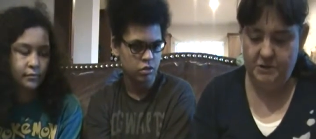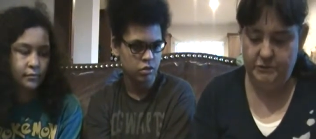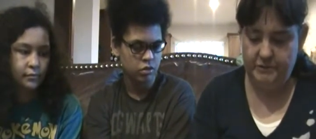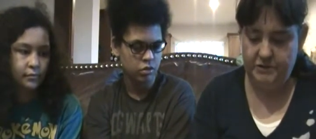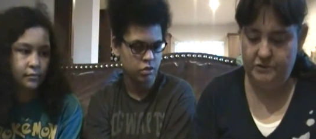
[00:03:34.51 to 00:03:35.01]

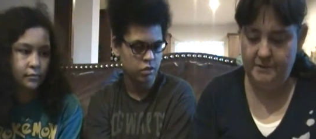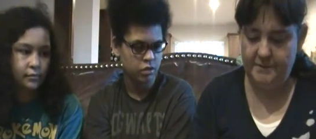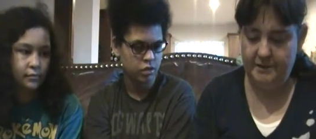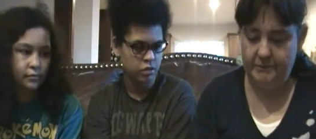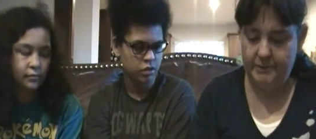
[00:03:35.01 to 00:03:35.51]
Speaker 1: Once we
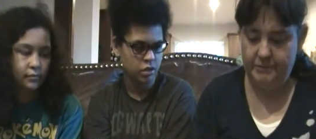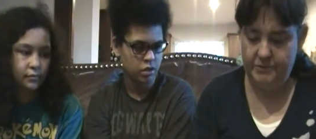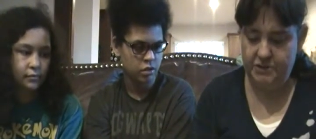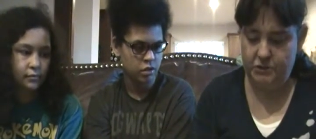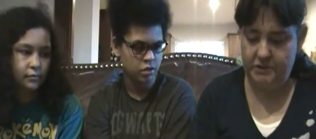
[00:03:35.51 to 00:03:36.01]
dreamt that we
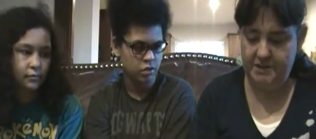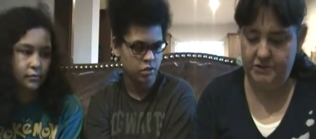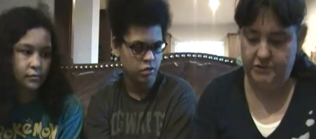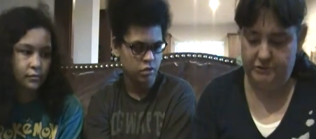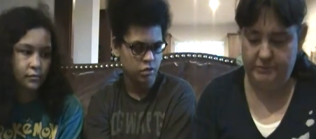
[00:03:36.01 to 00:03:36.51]
were
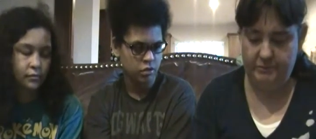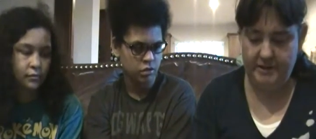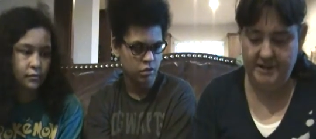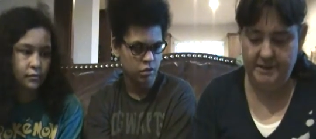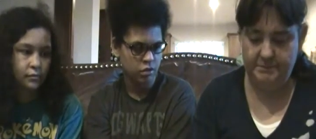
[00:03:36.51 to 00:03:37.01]
strangers, we
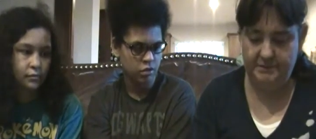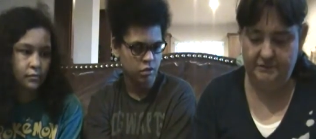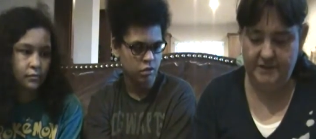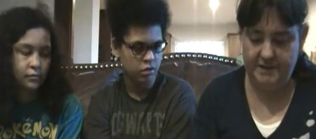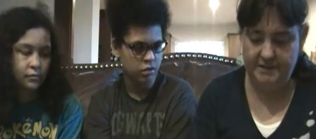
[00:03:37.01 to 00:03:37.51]
wake up to
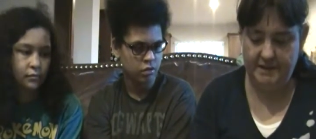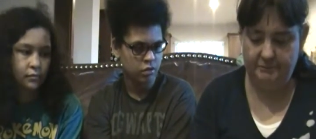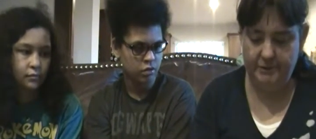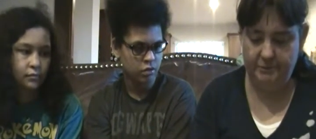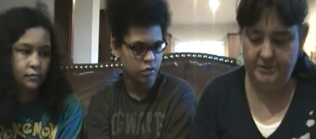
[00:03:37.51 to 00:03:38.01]
find
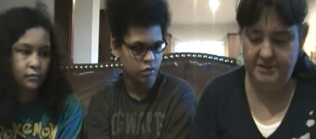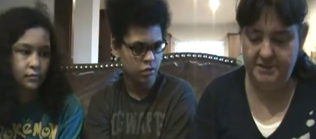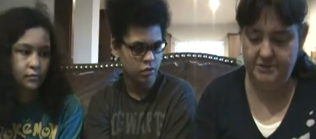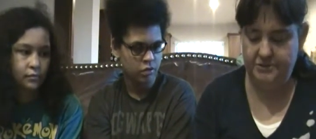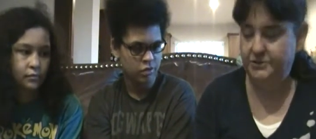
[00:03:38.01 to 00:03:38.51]
that we were
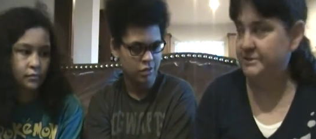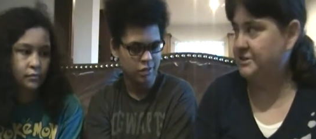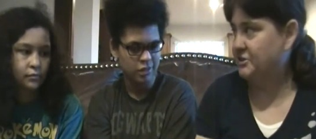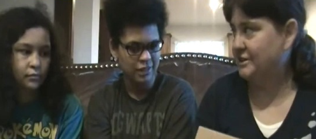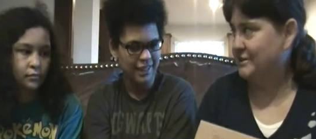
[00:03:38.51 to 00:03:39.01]
dear to
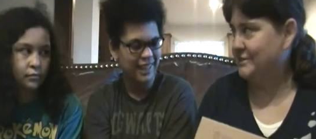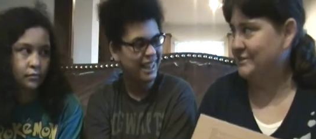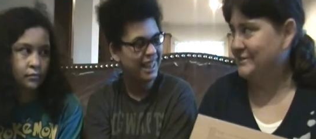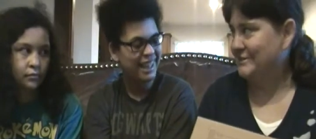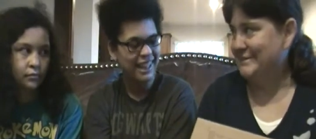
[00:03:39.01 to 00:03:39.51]
each
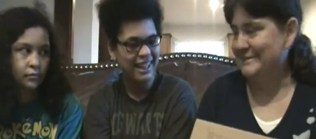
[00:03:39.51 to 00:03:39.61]
other.